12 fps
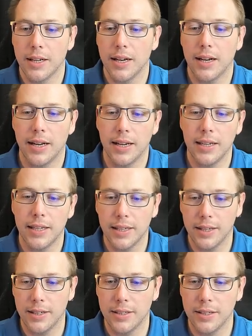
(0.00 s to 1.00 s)
I
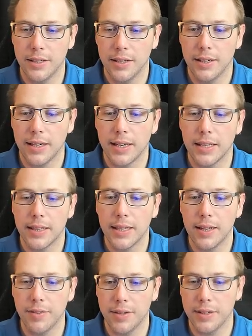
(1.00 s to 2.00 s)
get
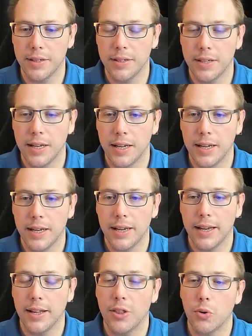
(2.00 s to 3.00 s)
11.
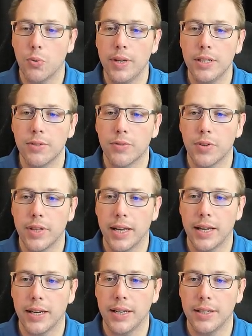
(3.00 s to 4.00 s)
And the reason for
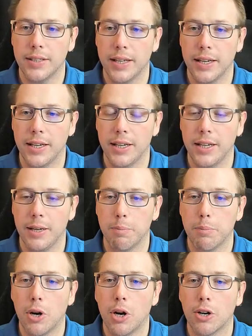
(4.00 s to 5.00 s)
that is that it
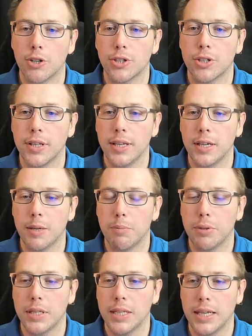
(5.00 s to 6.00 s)
partially
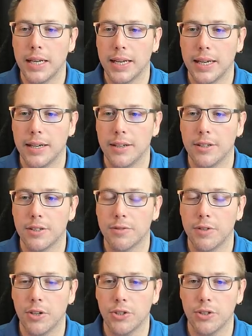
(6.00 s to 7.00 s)
applied this
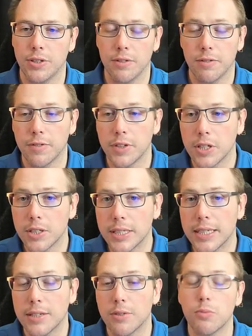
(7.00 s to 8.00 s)
function. It filled
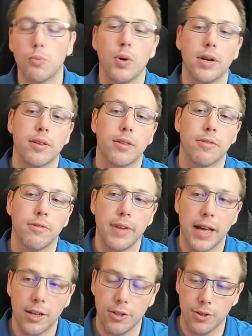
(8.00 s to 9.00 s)
in one of the
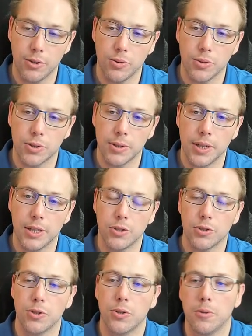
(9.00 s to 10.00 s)
values. And
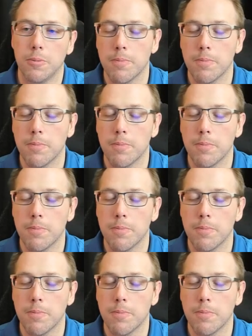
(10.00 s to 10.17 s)
so